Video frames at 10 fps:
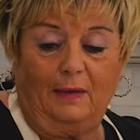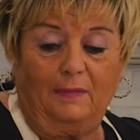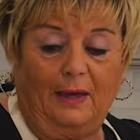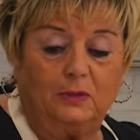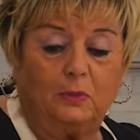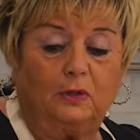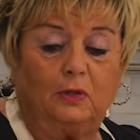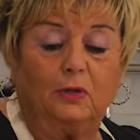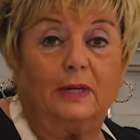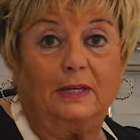and that's what
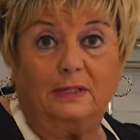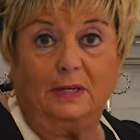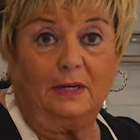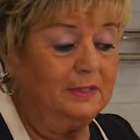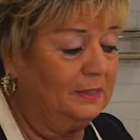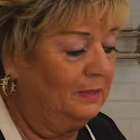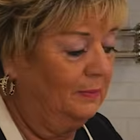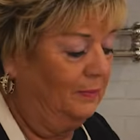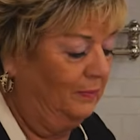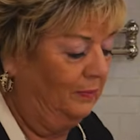cooking does.
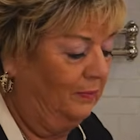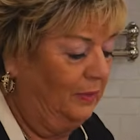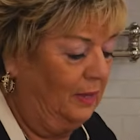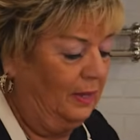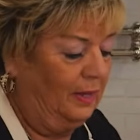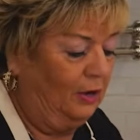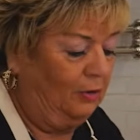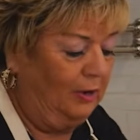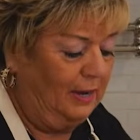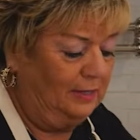It
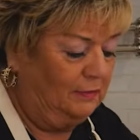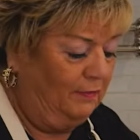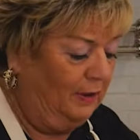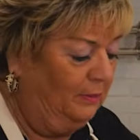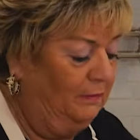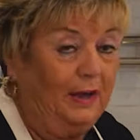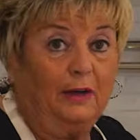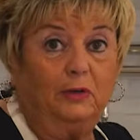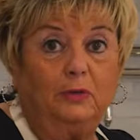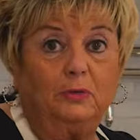creates family
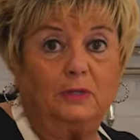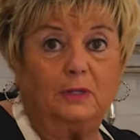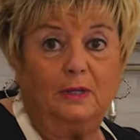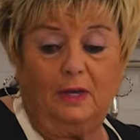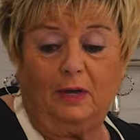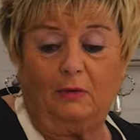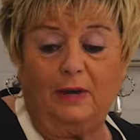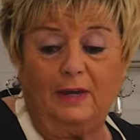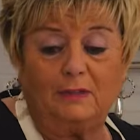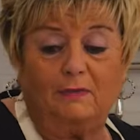values. It
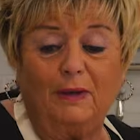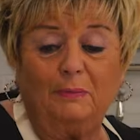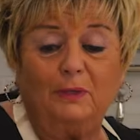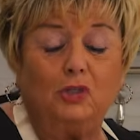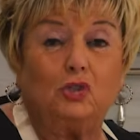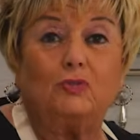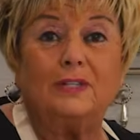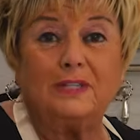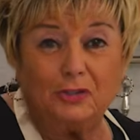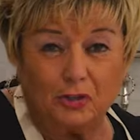creates family
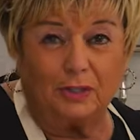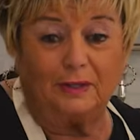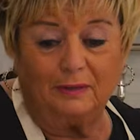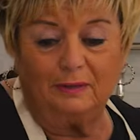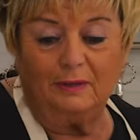tradition.